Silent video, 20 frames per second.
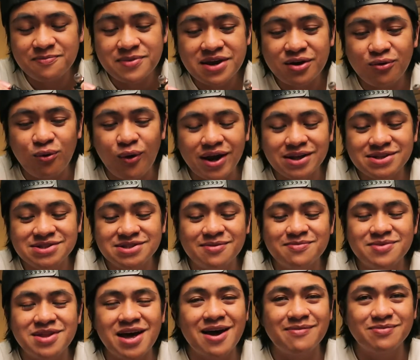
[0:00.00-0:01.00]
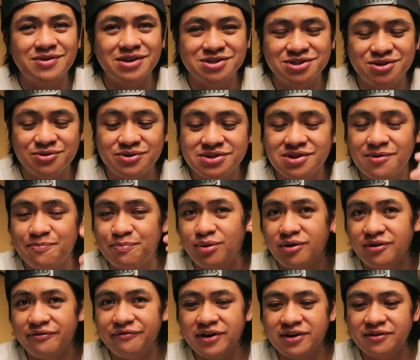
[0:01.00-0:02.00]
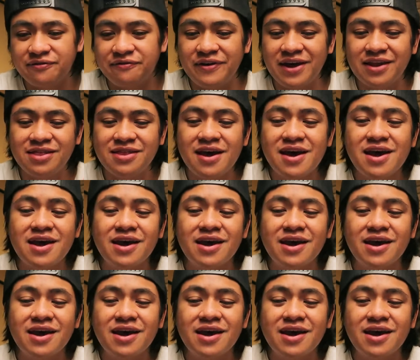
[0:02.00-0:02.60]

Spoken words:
me quite some time to choose the perfect fit,